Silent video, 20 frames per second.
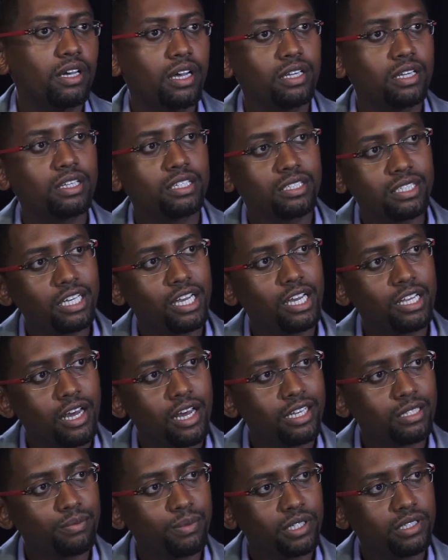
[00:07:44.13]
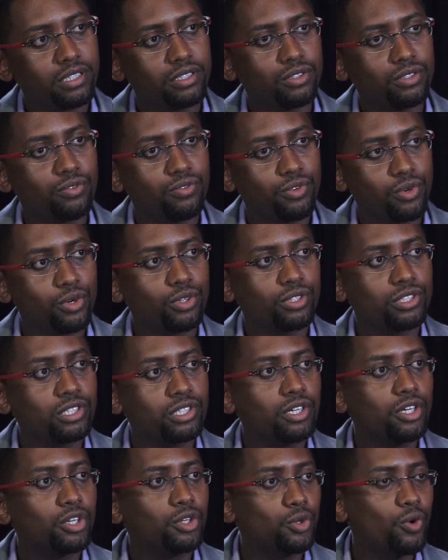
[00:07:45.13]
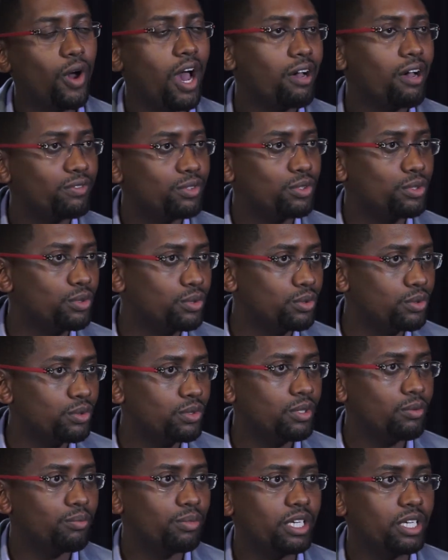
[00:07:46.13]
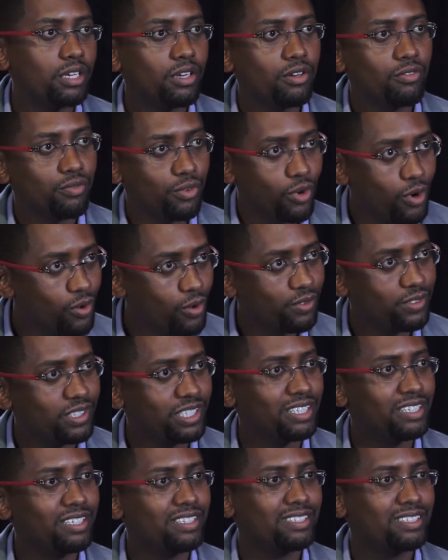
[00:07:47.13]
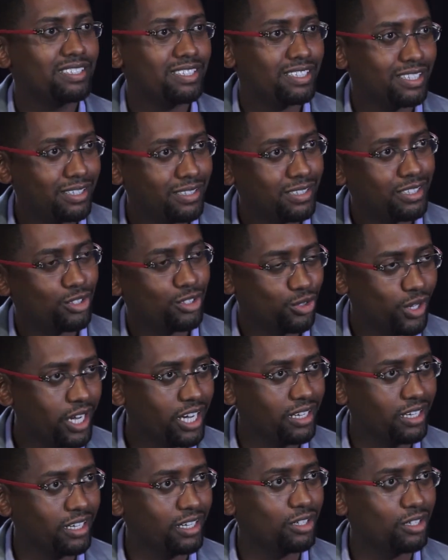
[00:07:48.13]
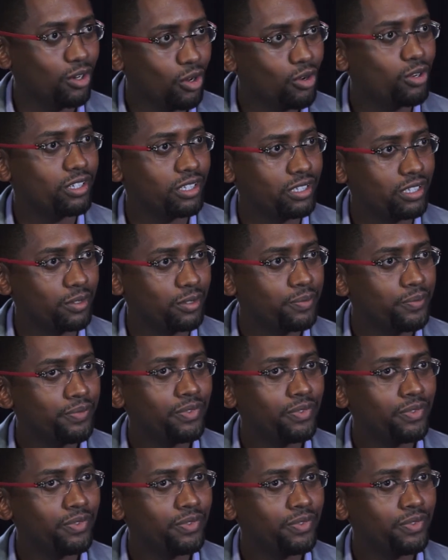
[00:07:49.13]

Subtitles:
And the second aspect is, of course, you have to be involved in skills training locally.